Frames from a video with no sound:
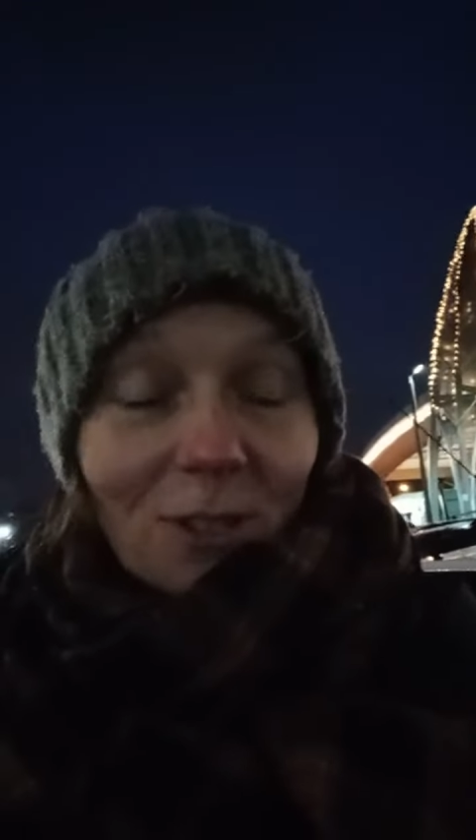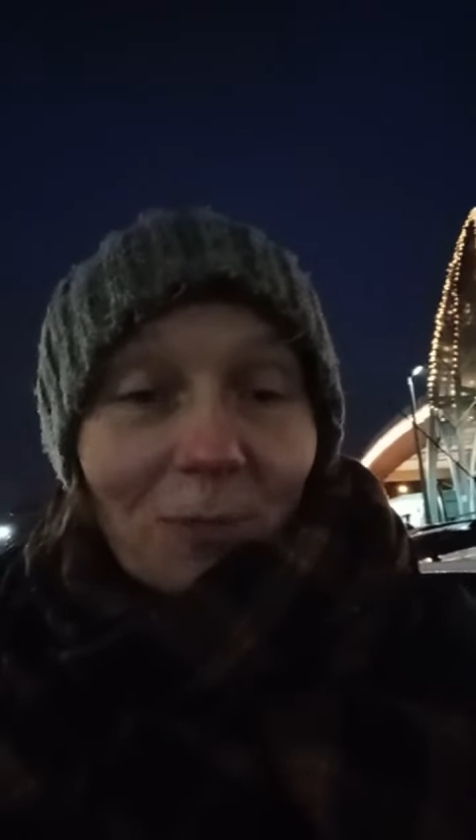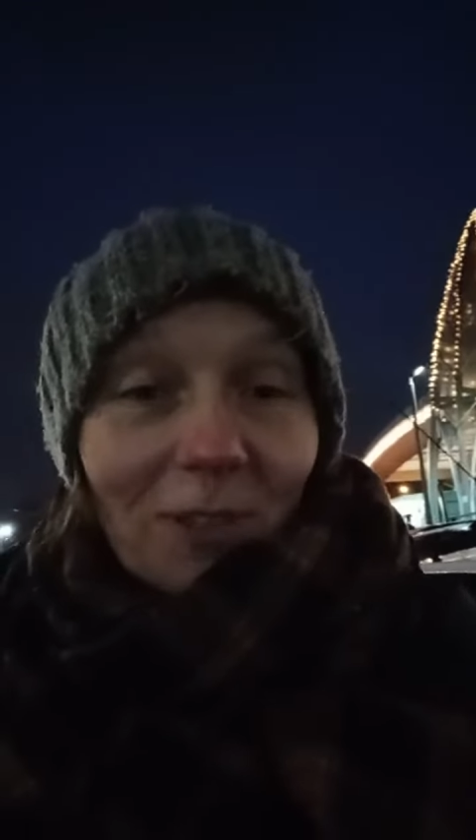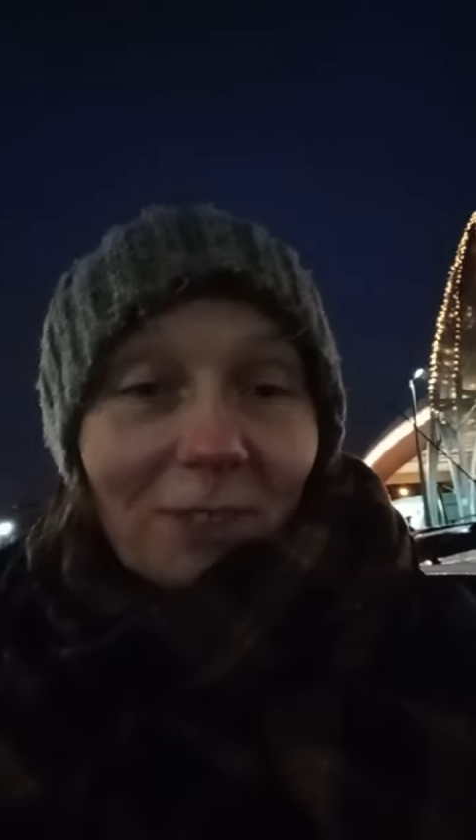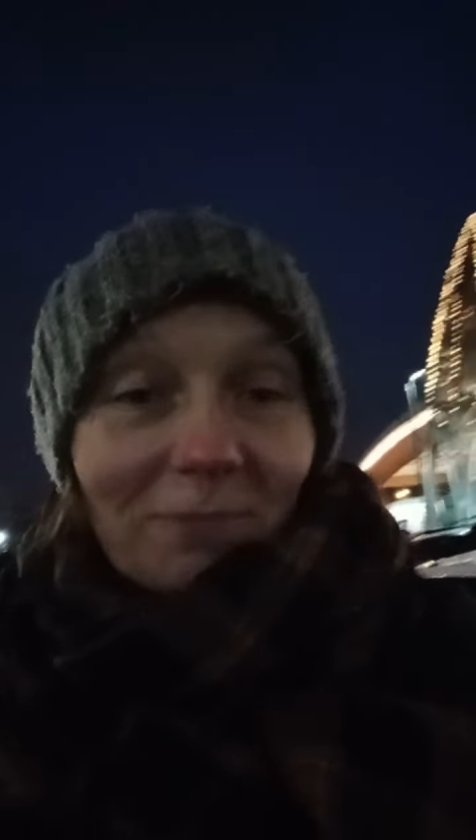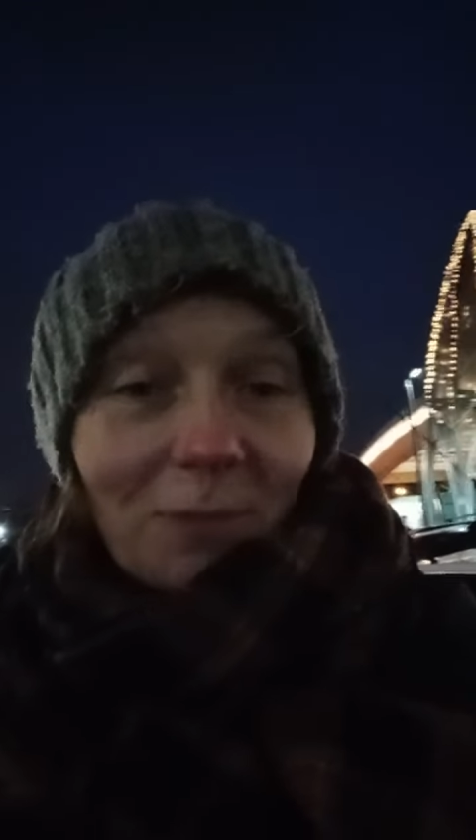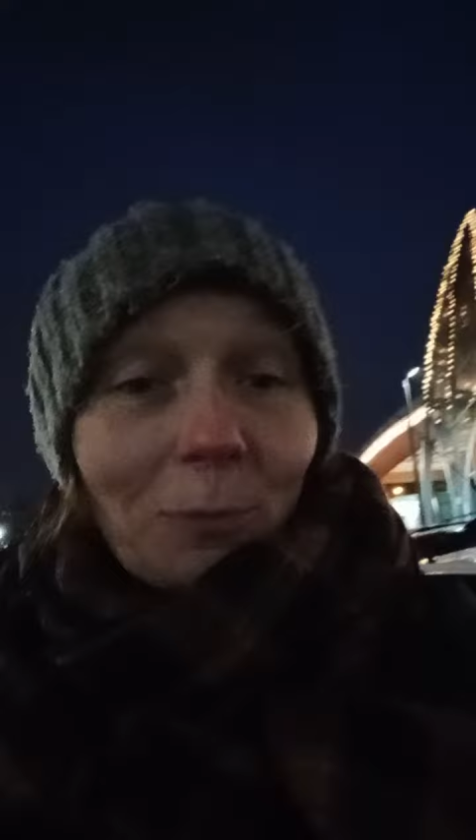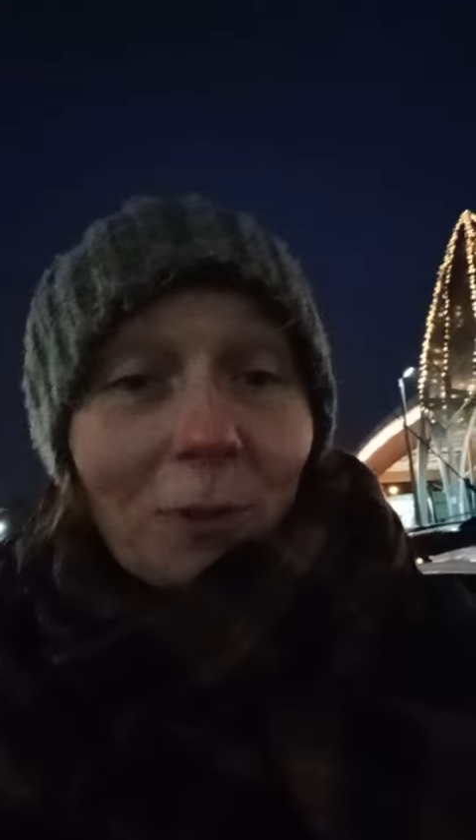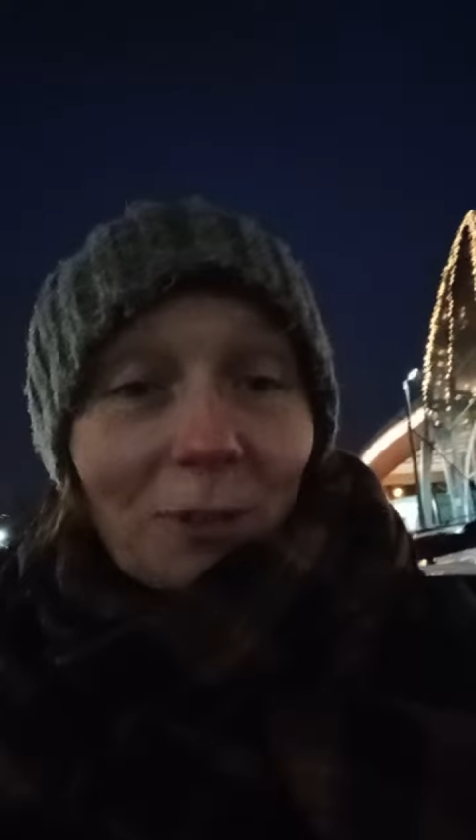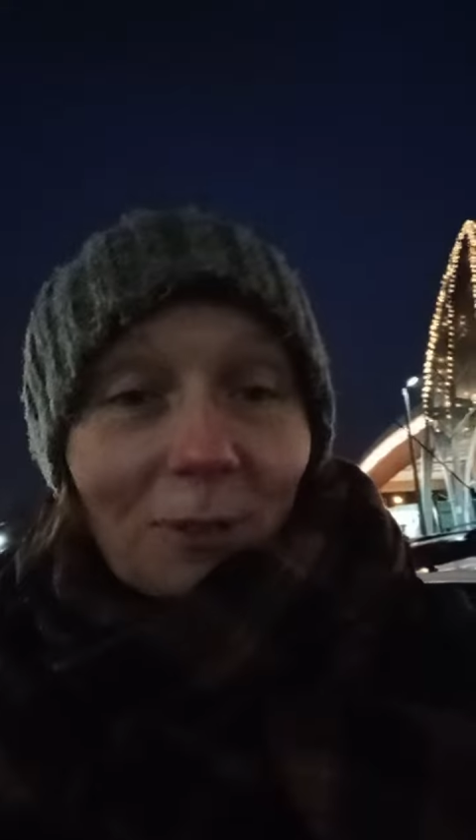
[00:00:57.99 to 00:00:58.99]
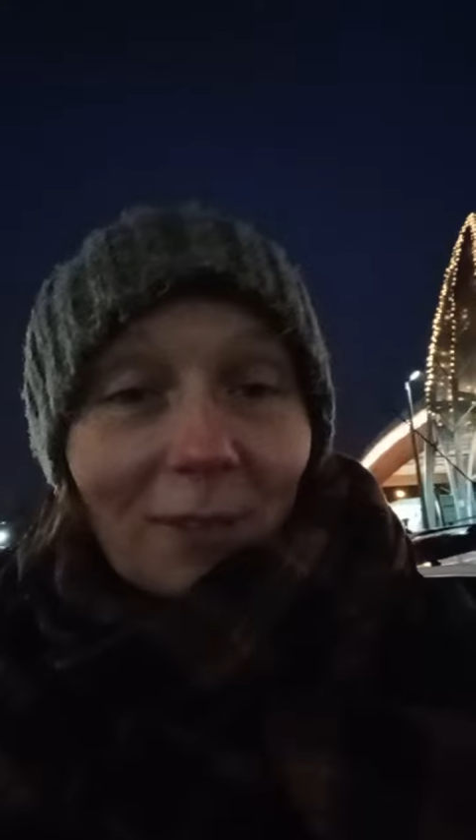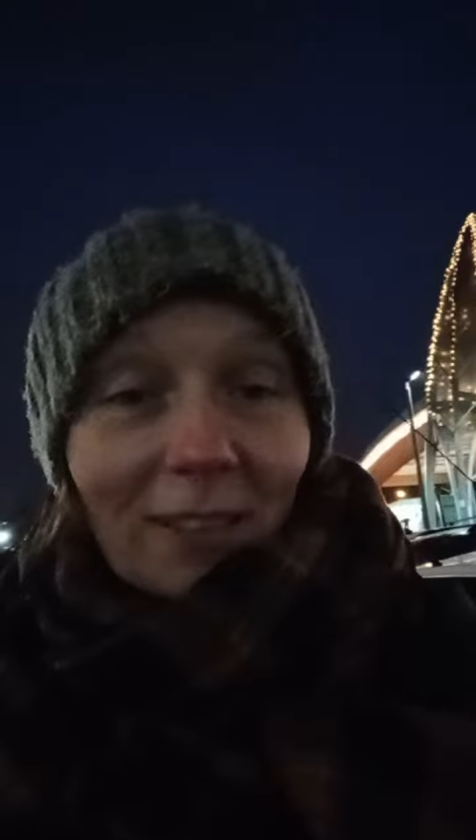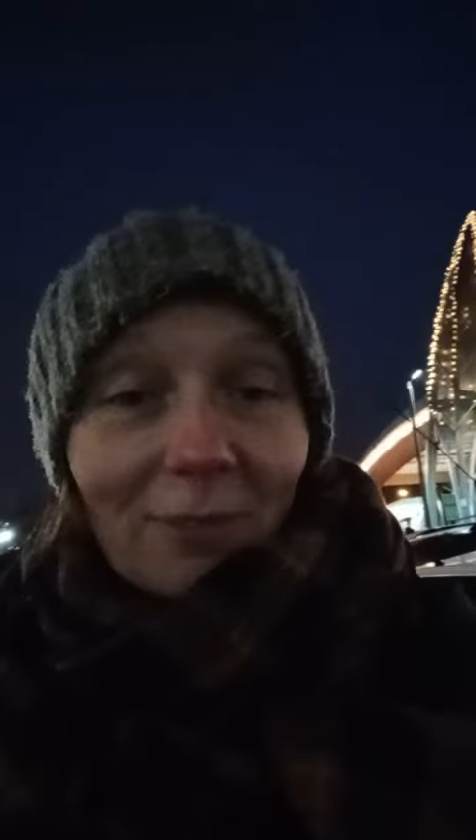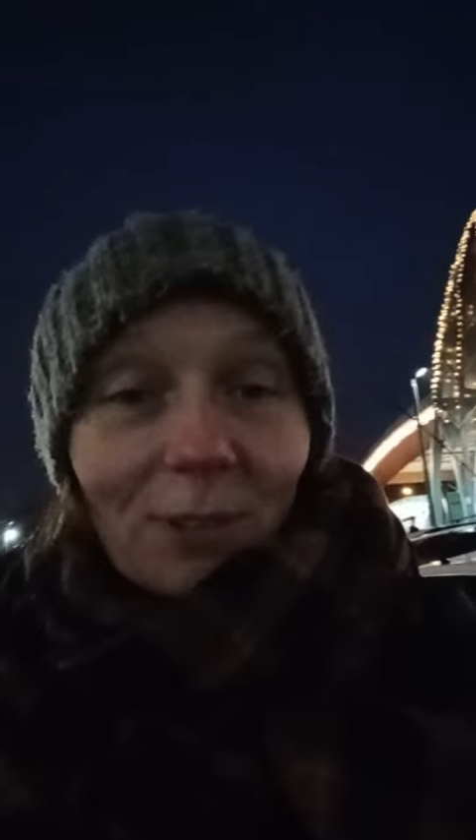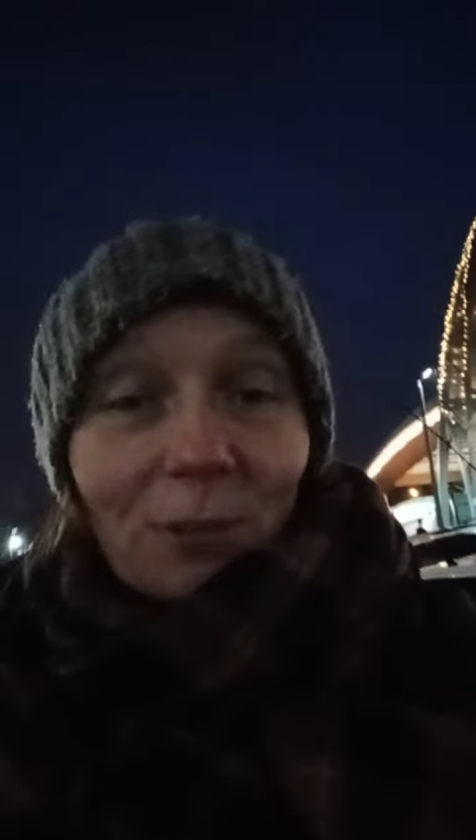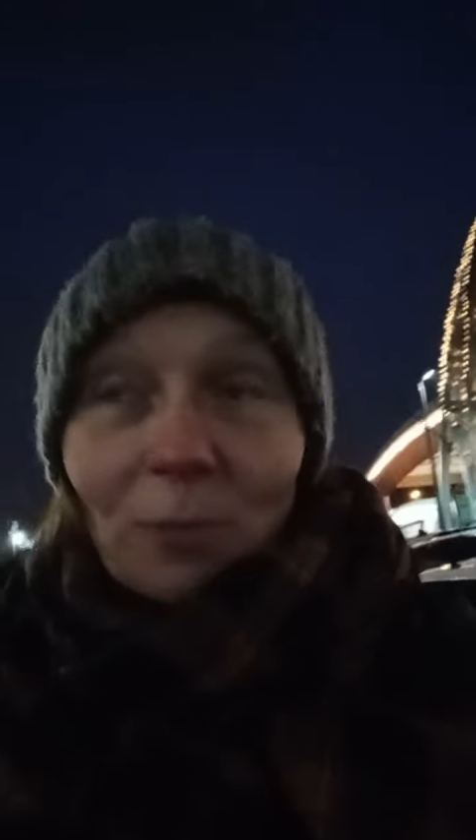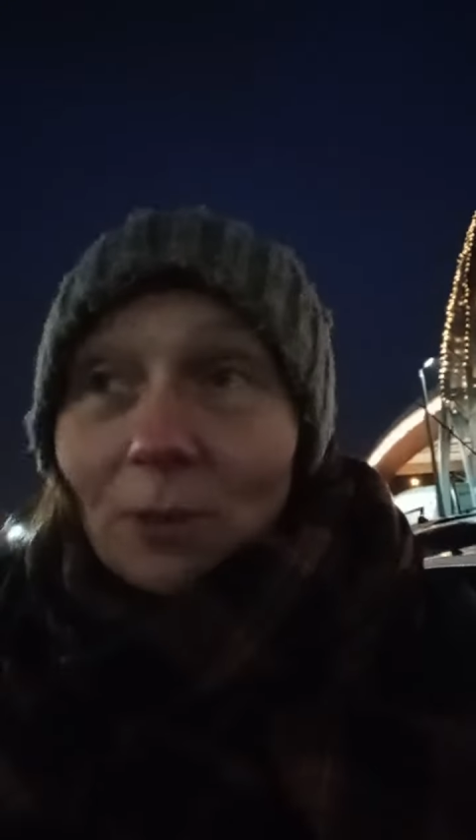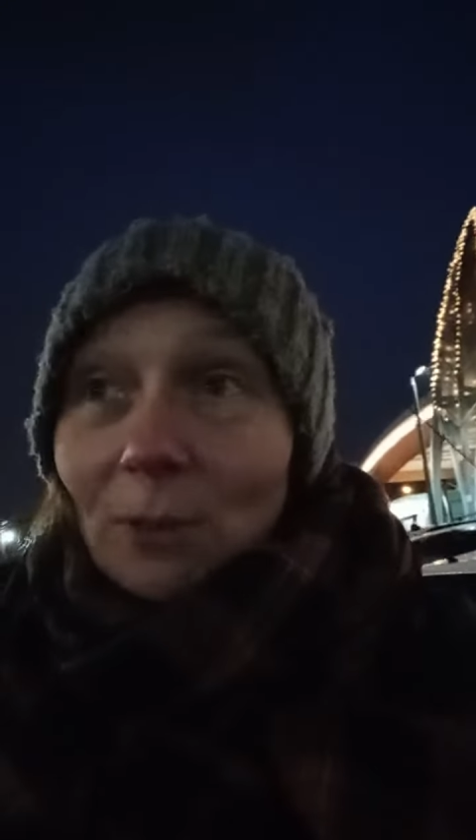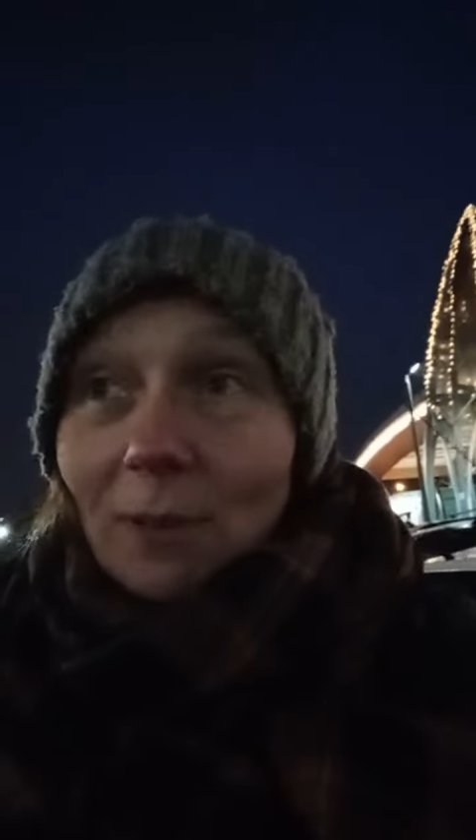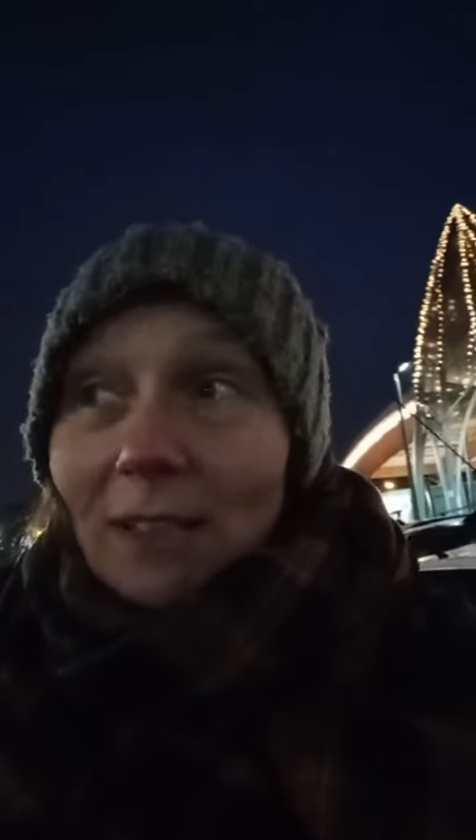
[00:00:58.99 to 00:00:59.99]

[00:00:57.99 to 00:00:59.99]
join me tomorrow and after tomorrow